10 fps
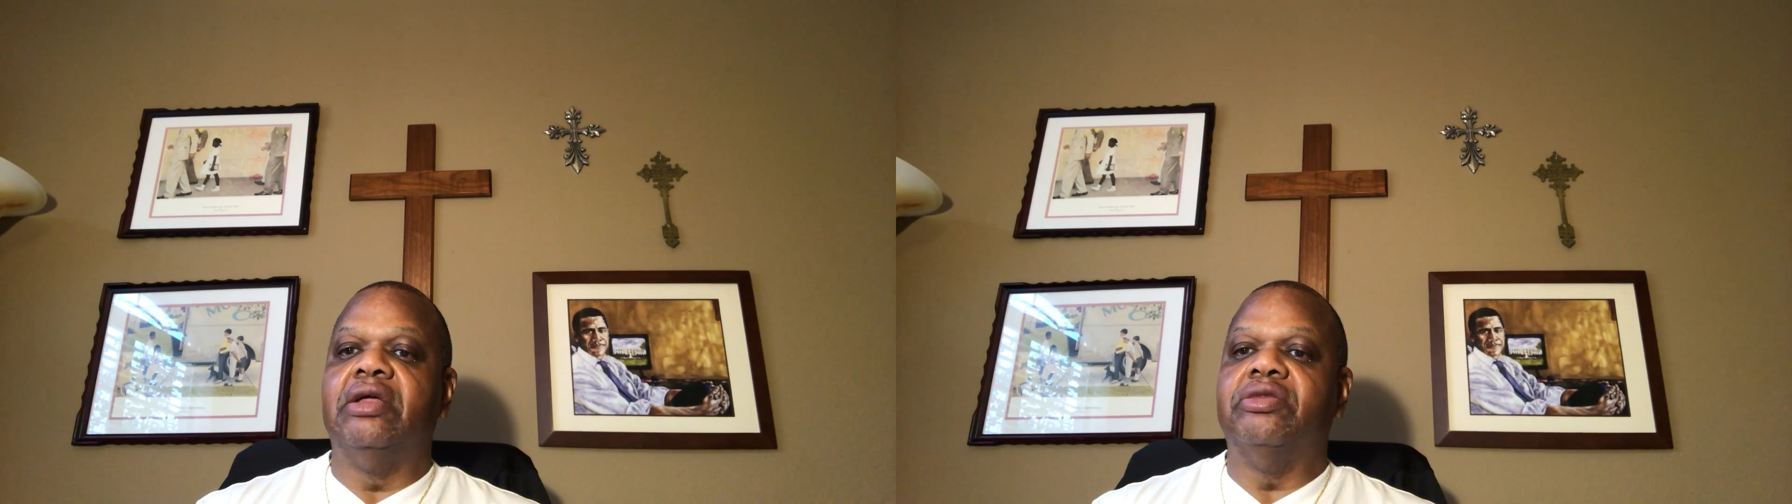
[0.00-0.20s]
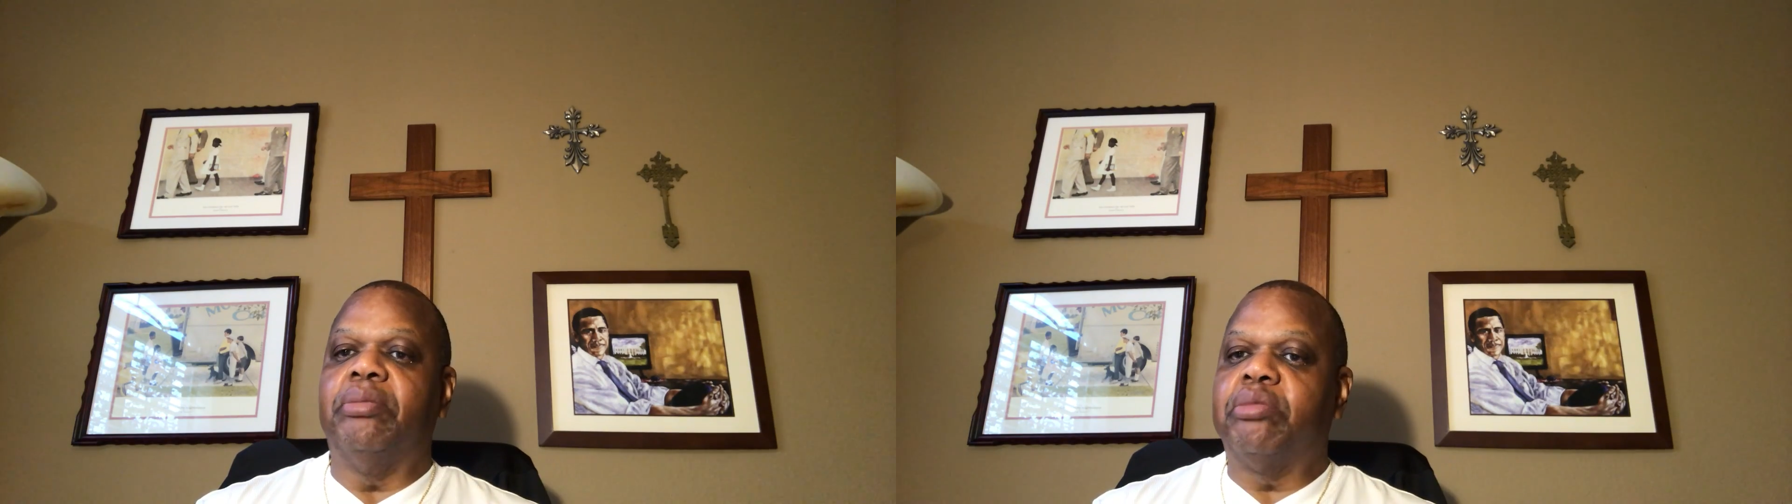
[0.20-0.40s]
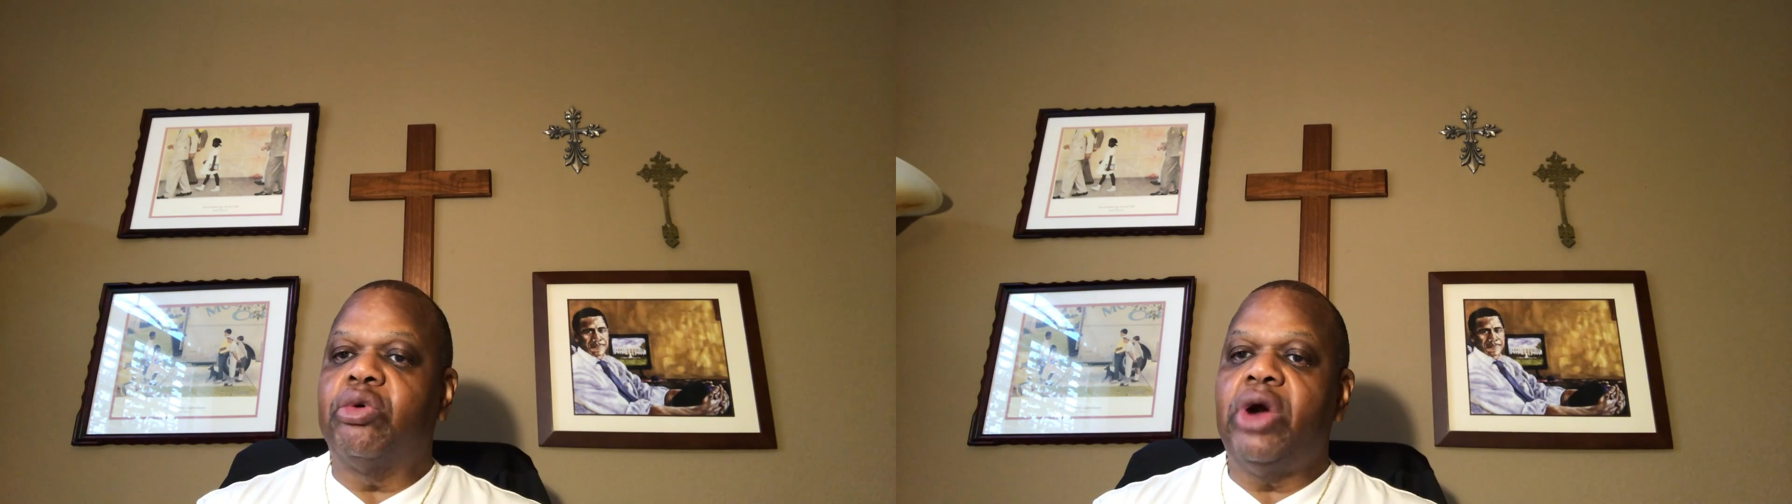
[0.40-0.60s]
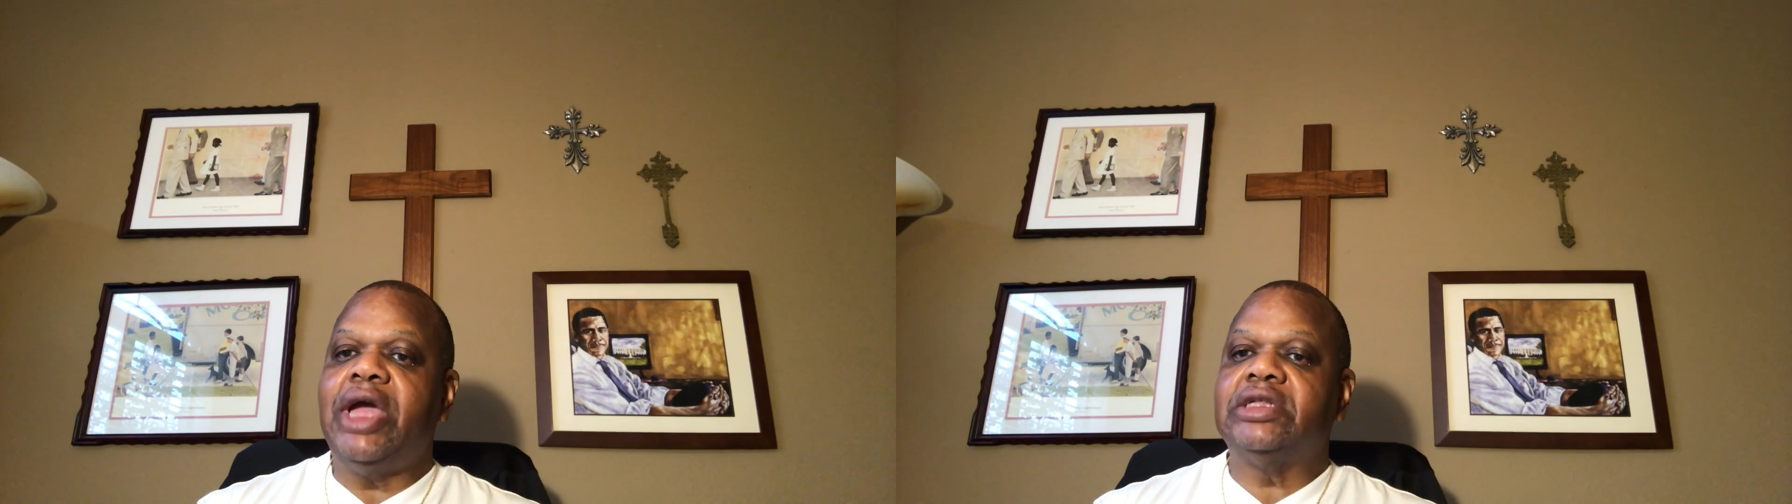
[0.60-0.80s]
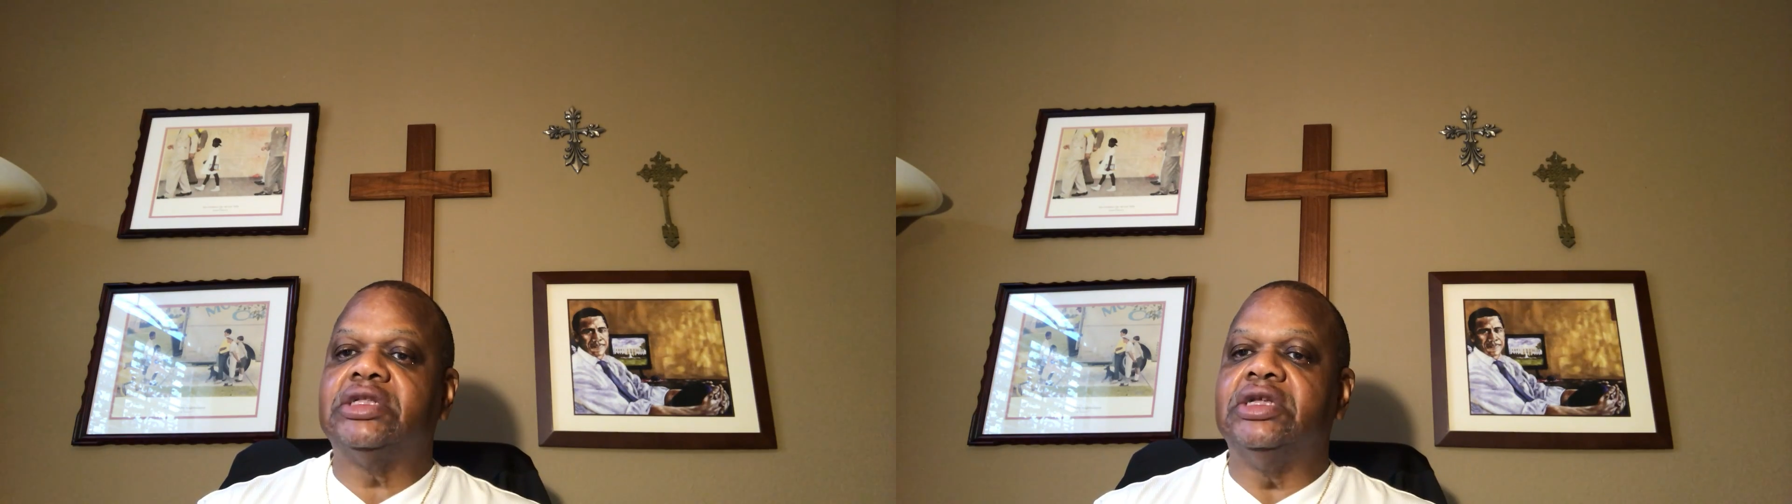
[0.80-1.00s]
the
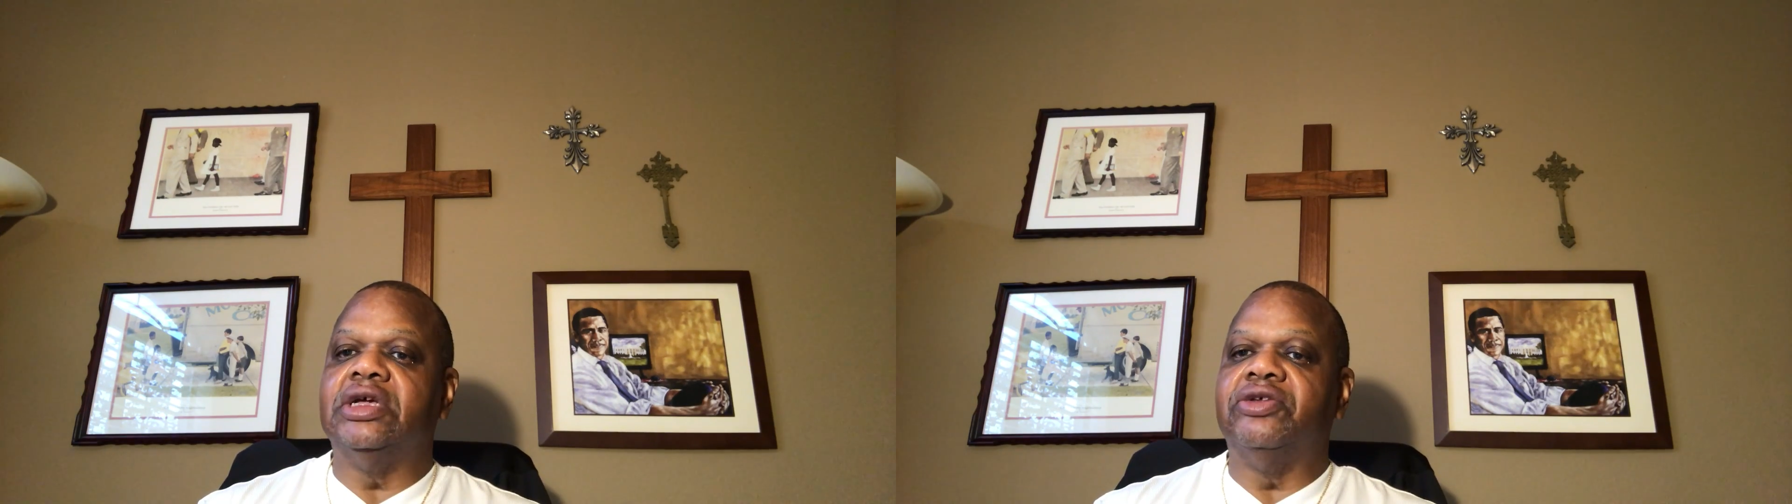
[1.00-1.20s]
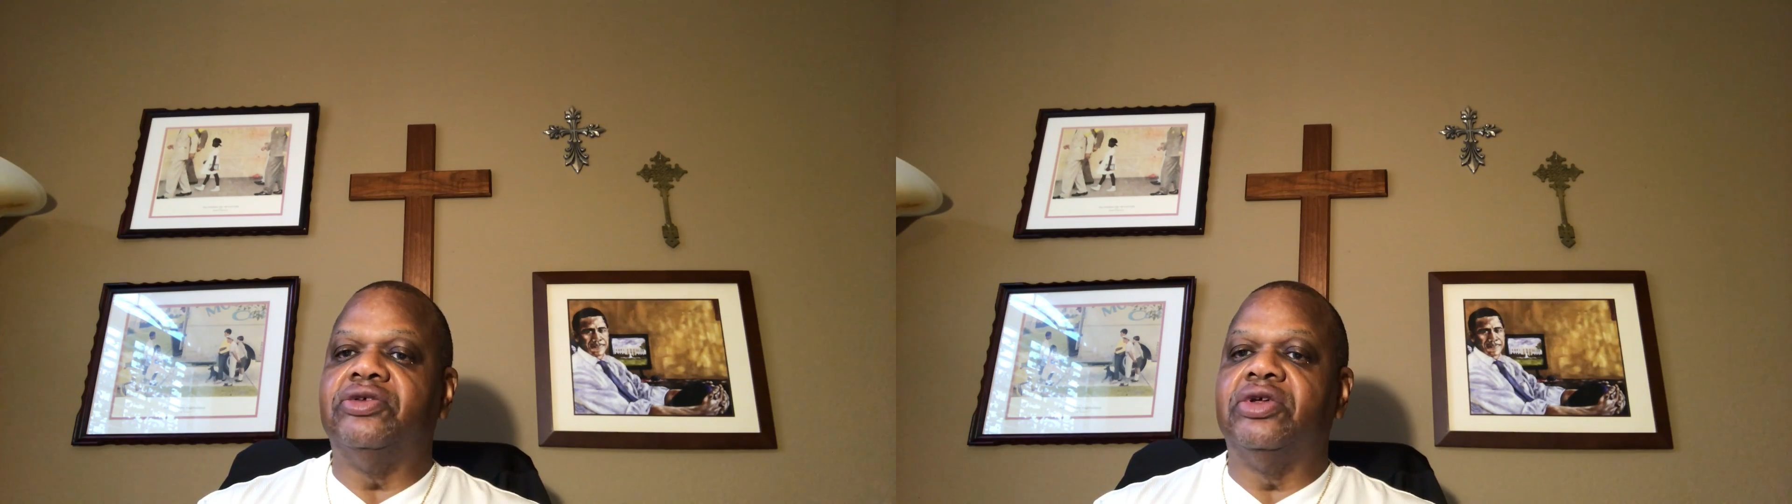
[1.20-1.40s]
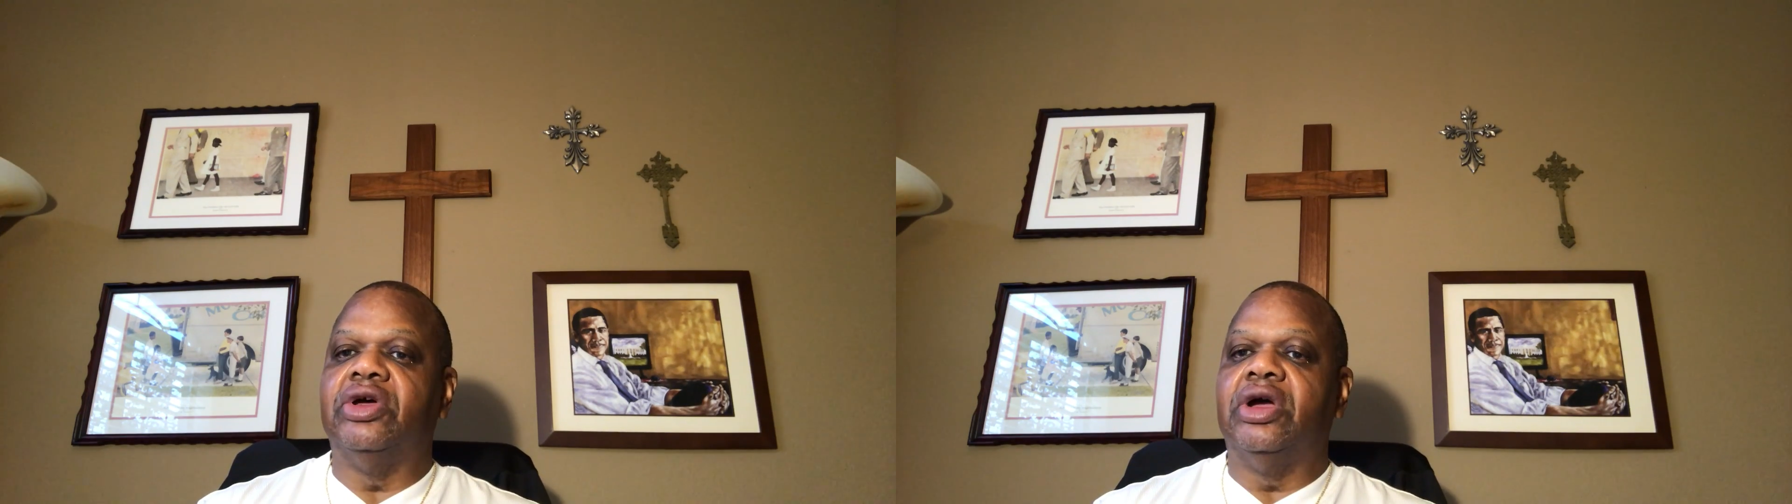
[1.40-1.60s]
practice